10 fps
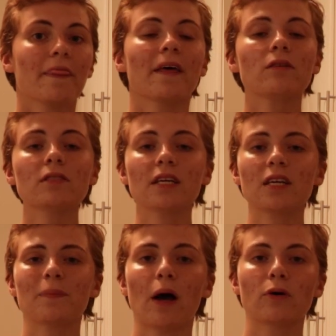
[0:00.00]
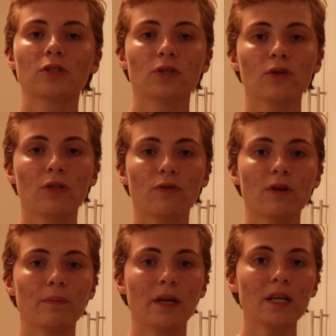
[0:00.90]
That'll take about 2 to
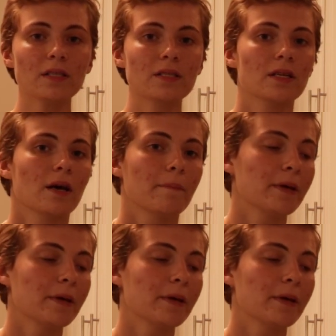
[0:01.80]
3 minutes.